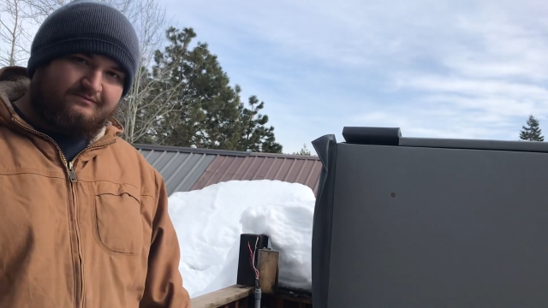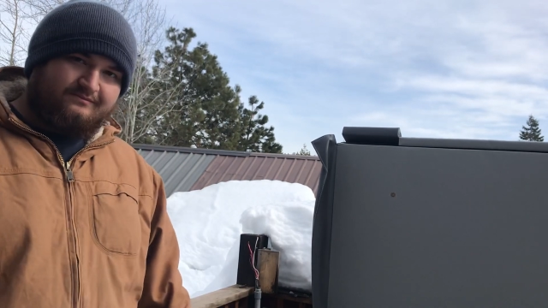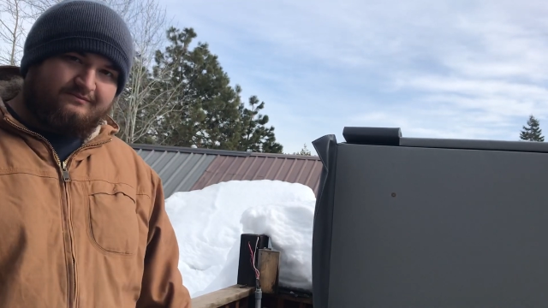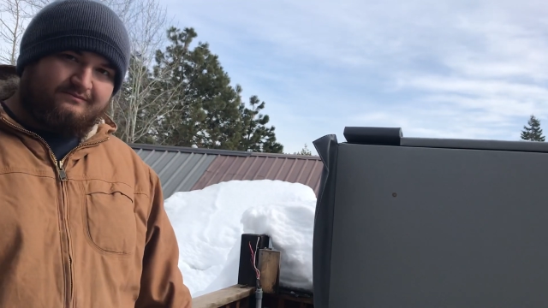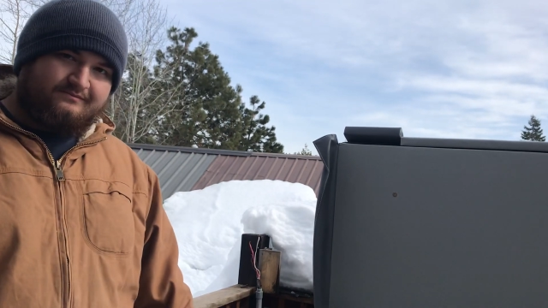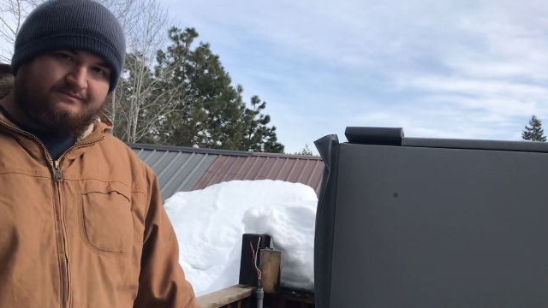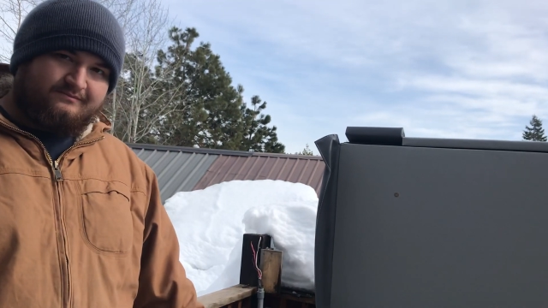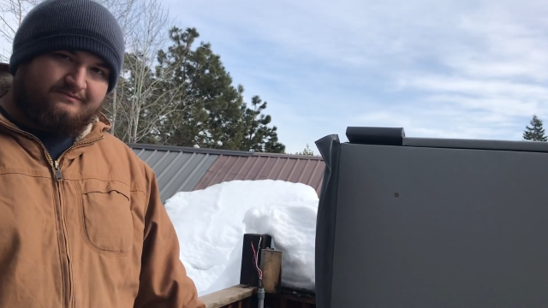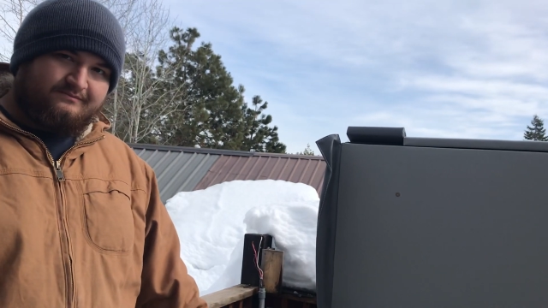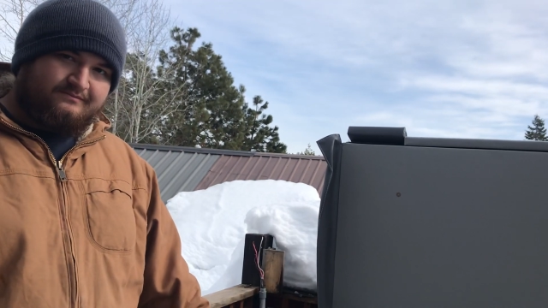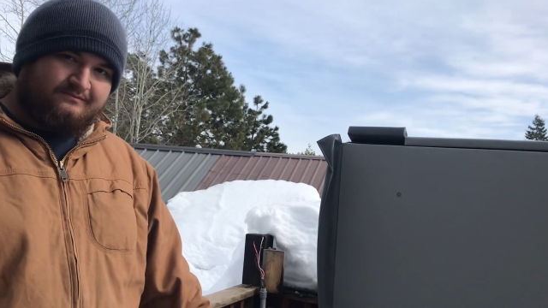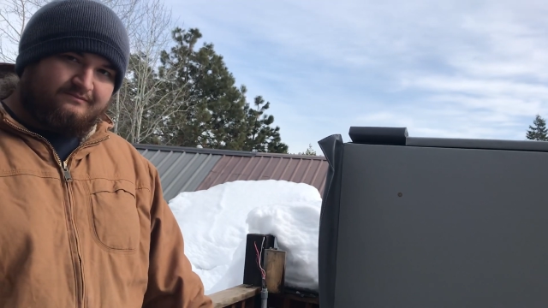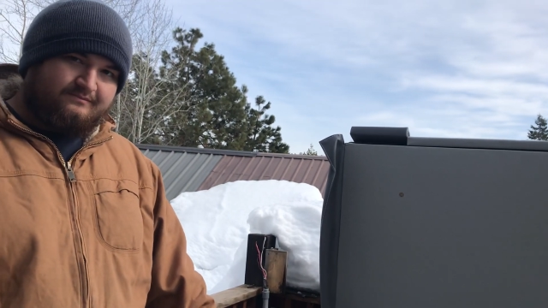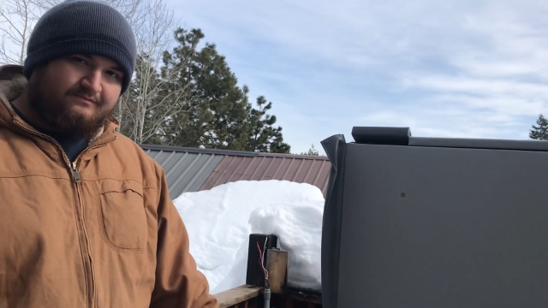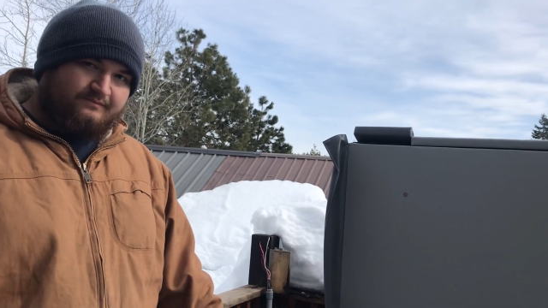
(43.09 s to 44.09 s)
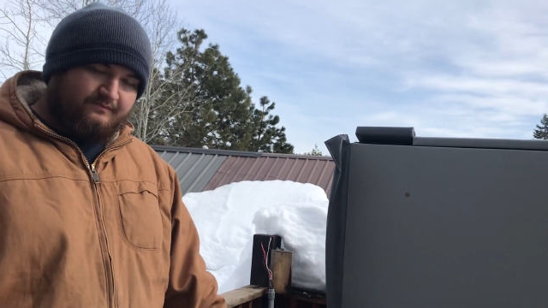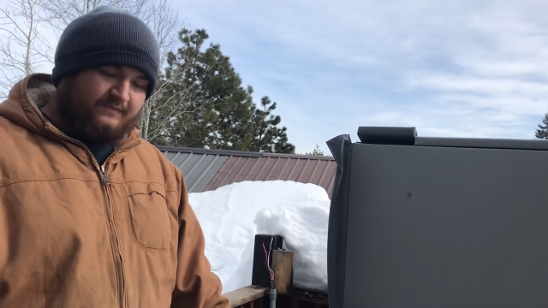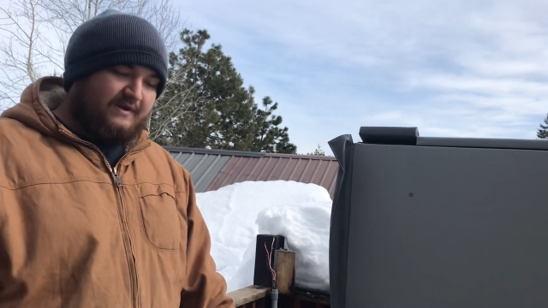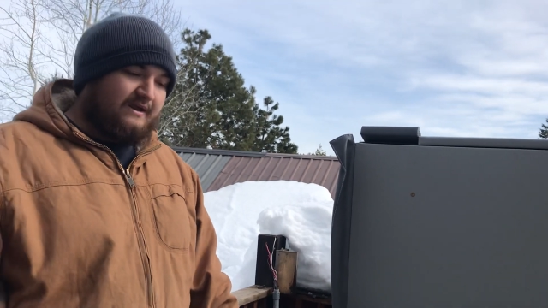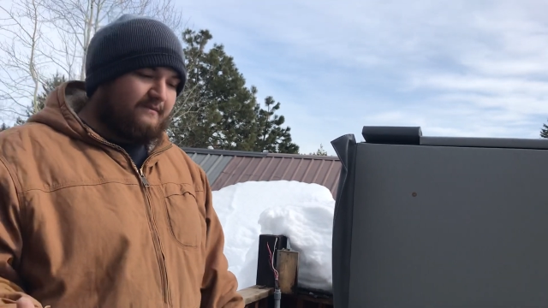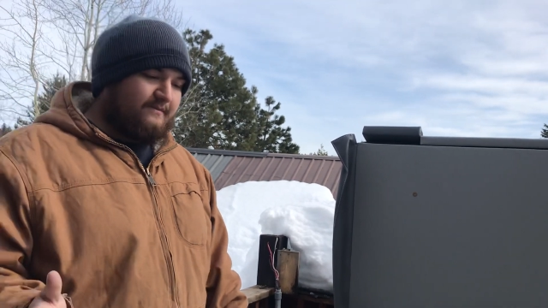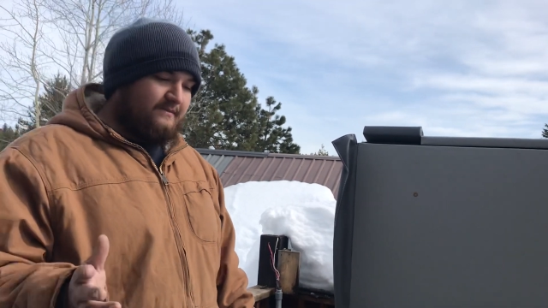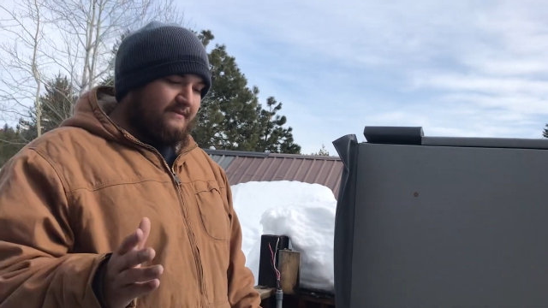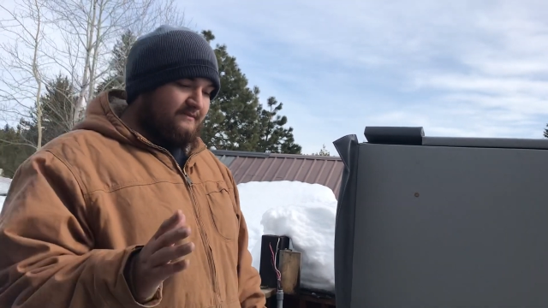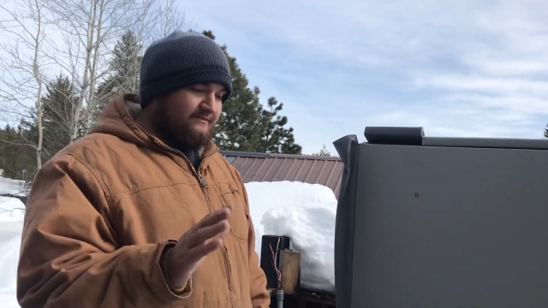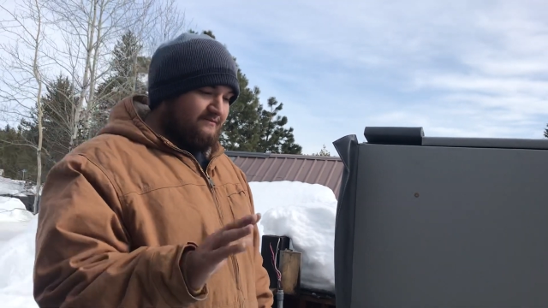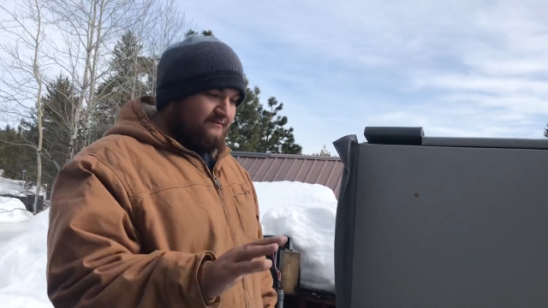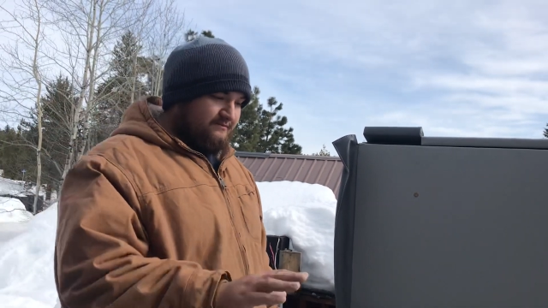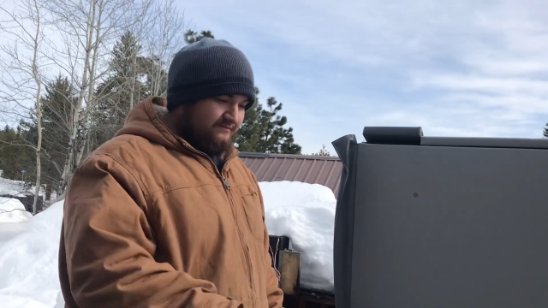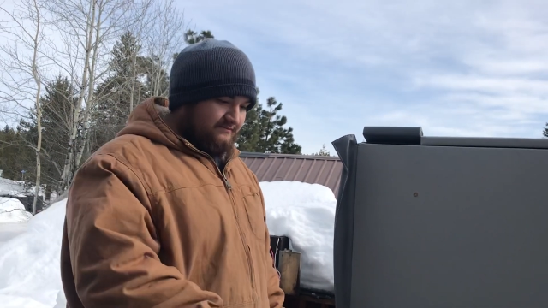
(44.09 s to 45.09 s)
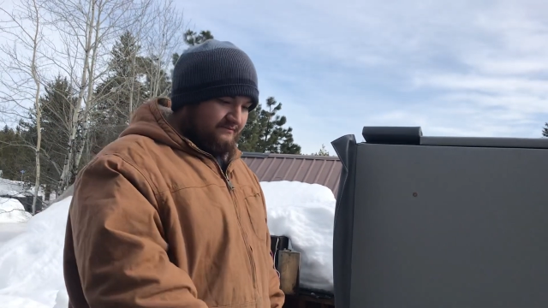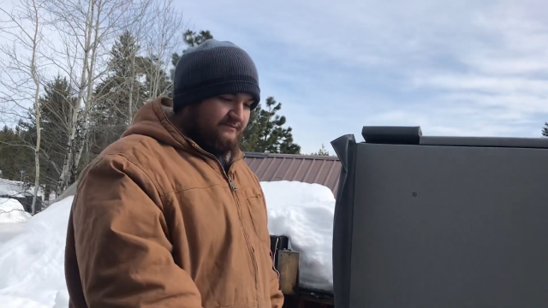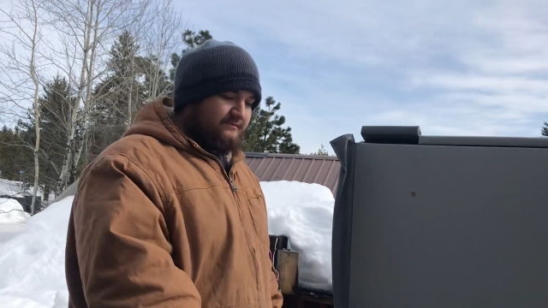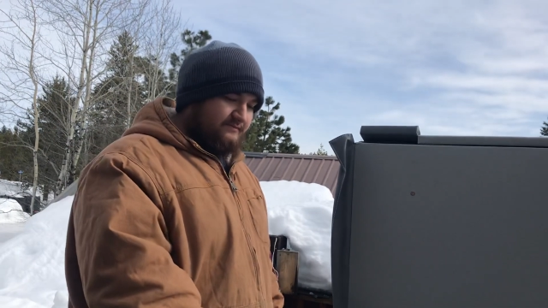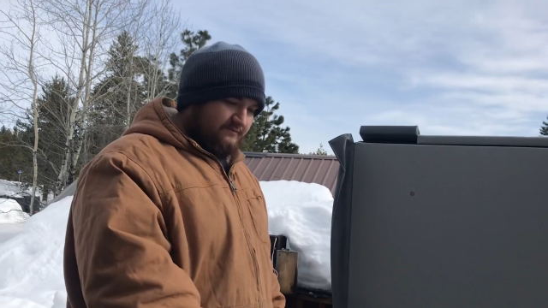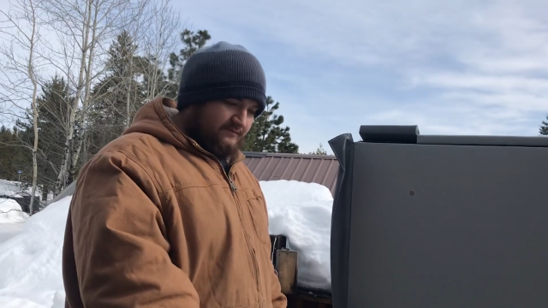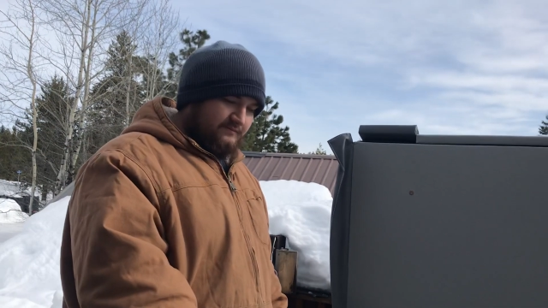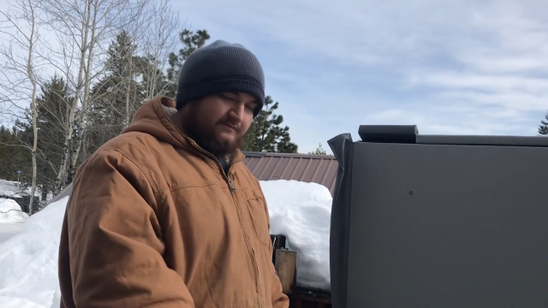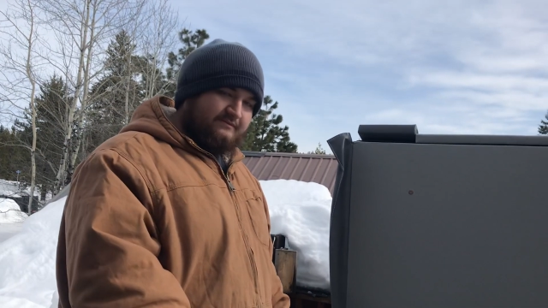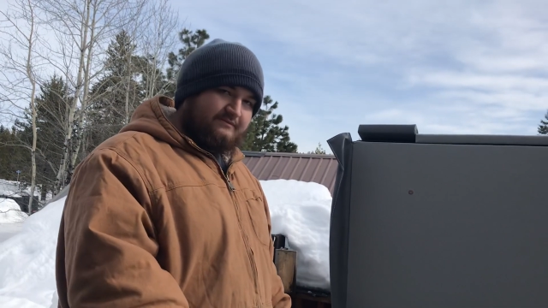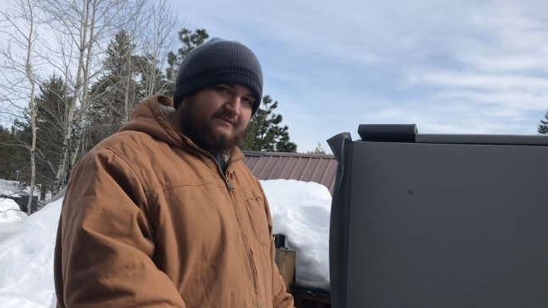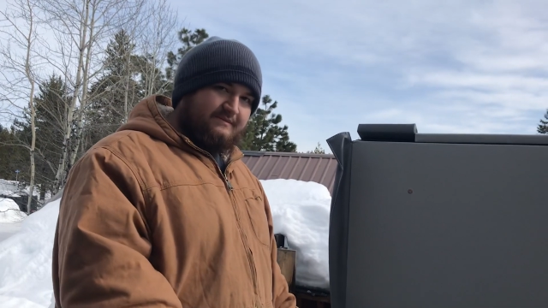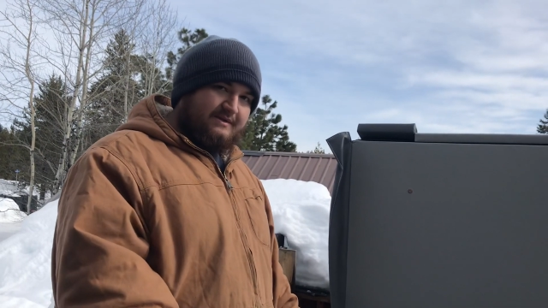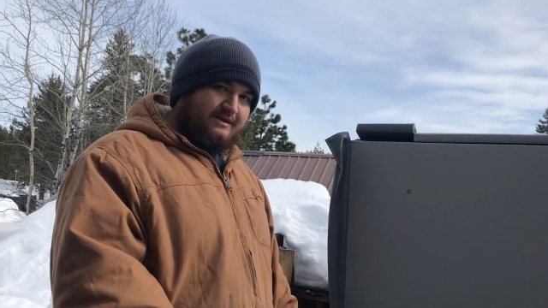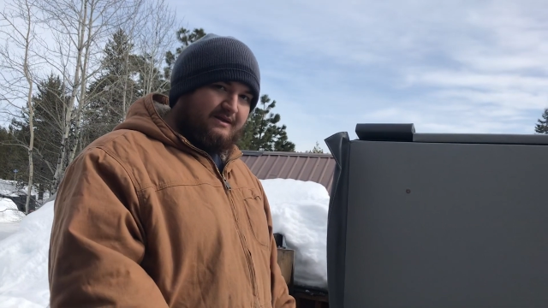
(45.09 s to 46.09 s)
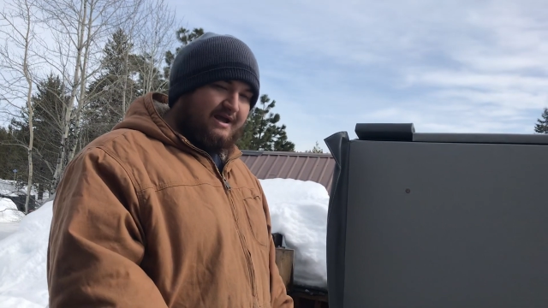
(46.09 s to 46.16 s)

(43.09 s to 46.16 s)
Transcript: given point we'd ever have it empty. It'll always have water.